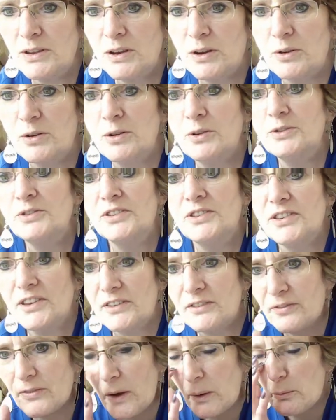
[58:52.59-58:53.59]
Your cruise is
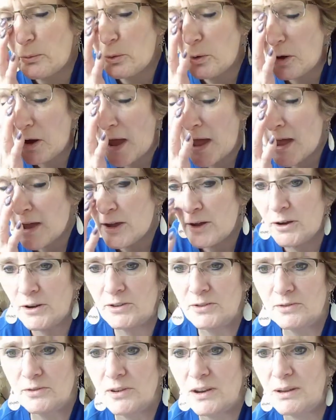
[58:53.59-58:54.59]
in February. I
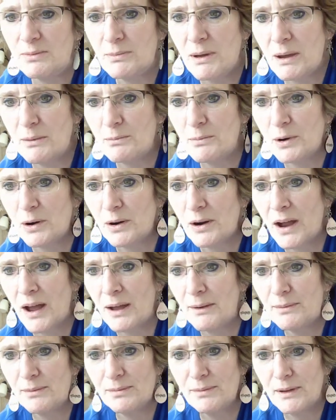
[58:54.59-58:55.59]
couldn't remember.
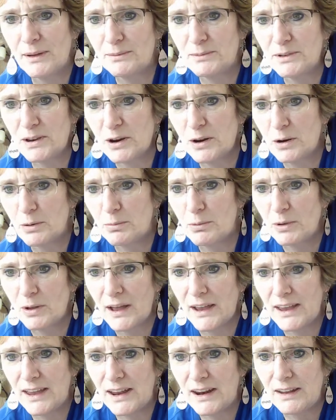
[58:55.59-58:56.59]
I'm, I'm terrible.
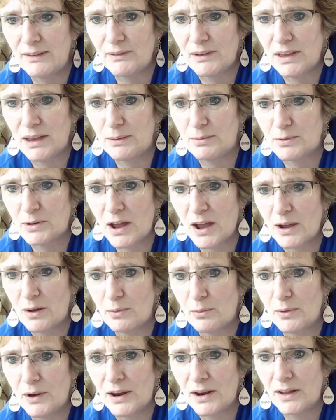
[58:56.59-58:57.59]
I can't even keep track
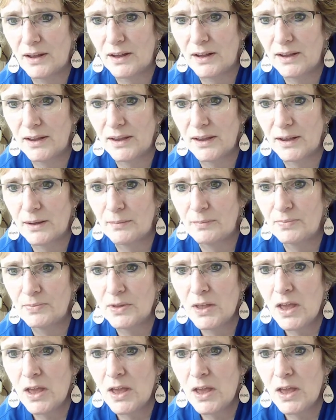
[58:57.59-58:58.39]
of what I am.